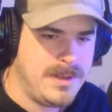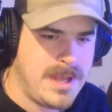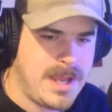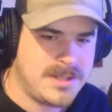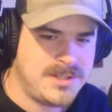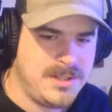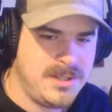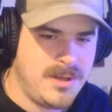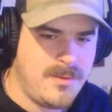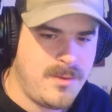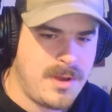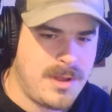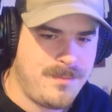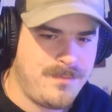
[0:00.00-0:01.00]
Actually, you know
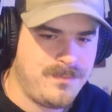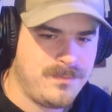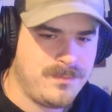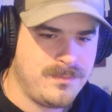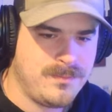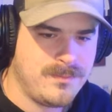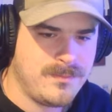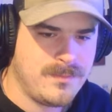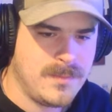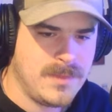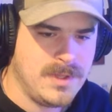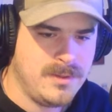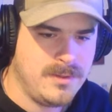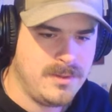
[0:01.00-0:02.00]
what?
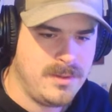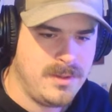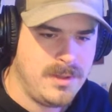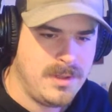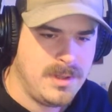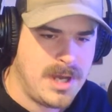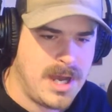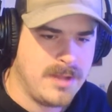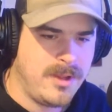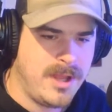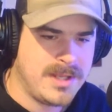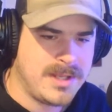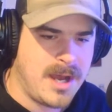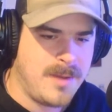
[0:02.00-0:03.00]
I'm
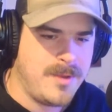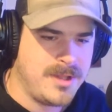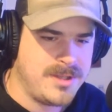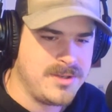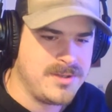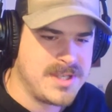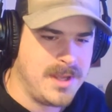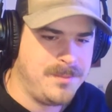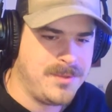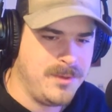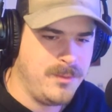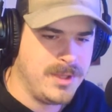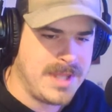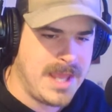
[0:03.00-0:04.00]
going to do
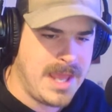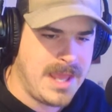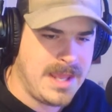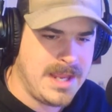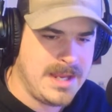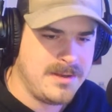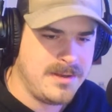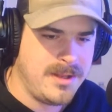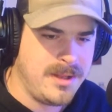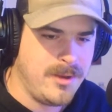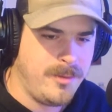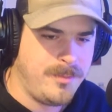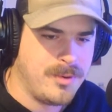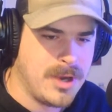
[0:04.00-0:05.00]
something with that Aiden
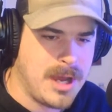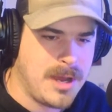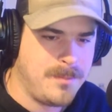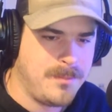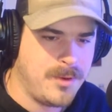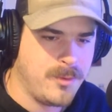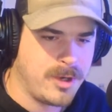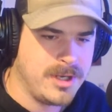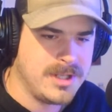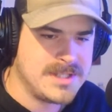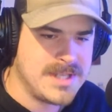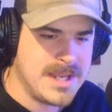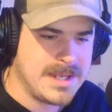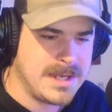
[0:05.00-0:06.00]
Hill prop, but we're going to
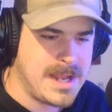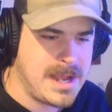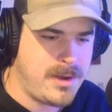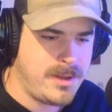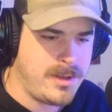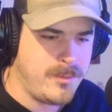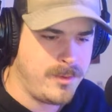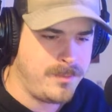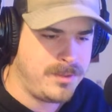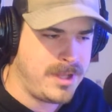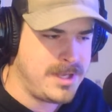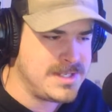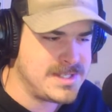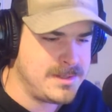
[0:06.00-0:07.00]
take it out and
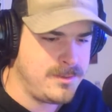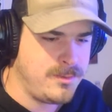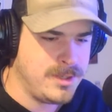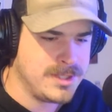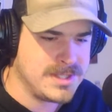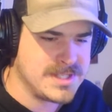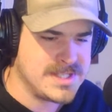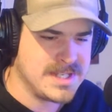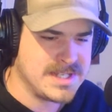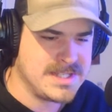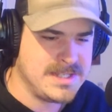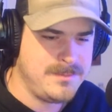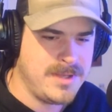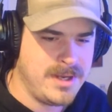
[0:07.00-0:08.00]
replace it with the
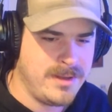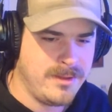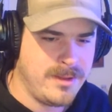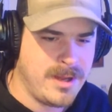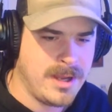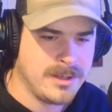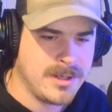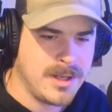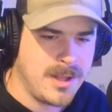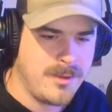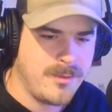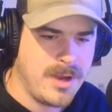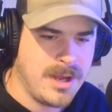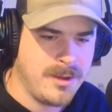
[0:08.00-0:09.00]
60-minute line
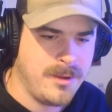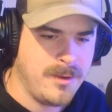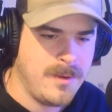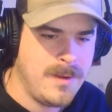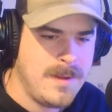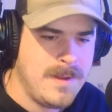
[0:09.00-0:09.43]
Colorado.